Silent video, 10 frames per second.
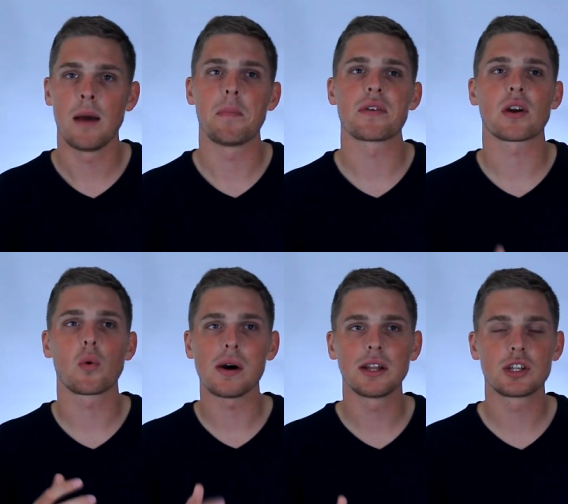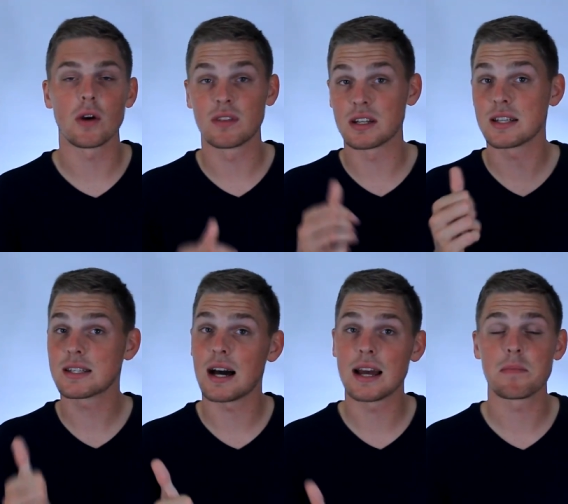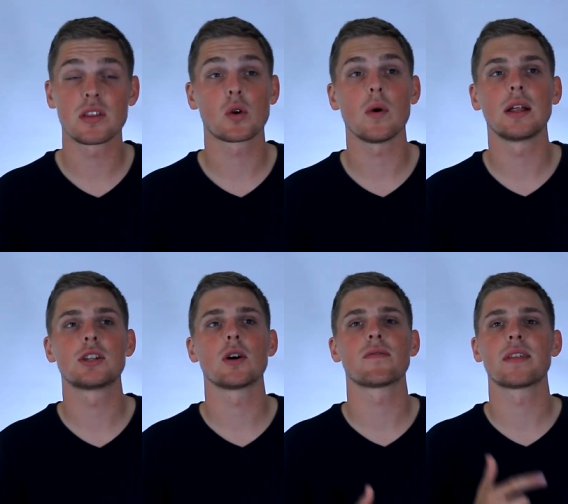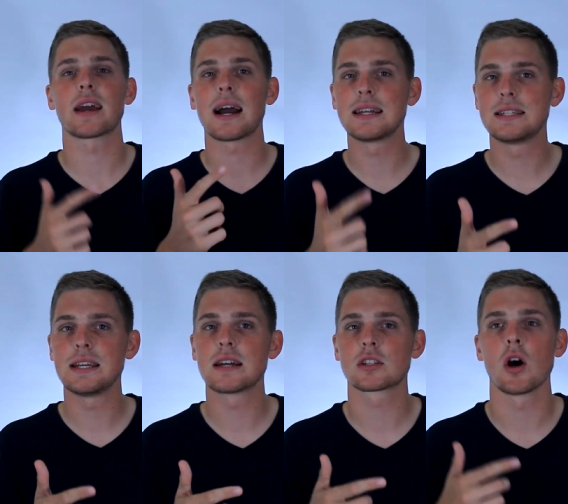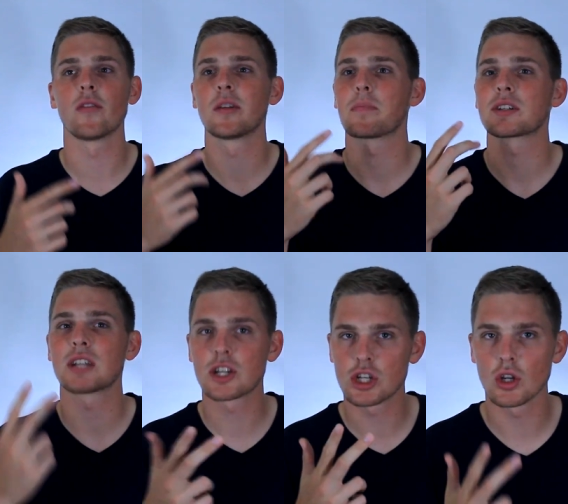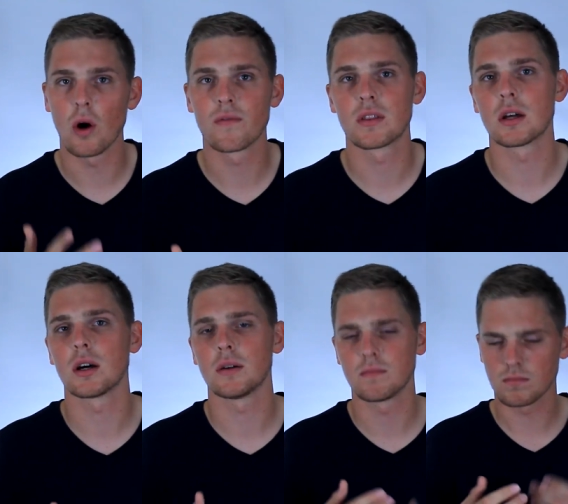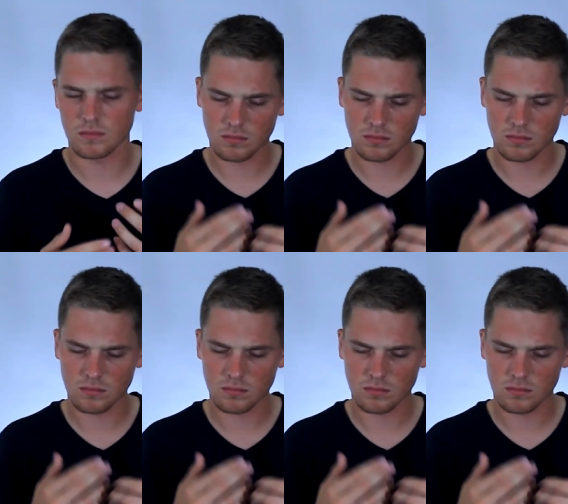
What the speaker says: by the quality of their design, by the quality of their ideas, of the protection of the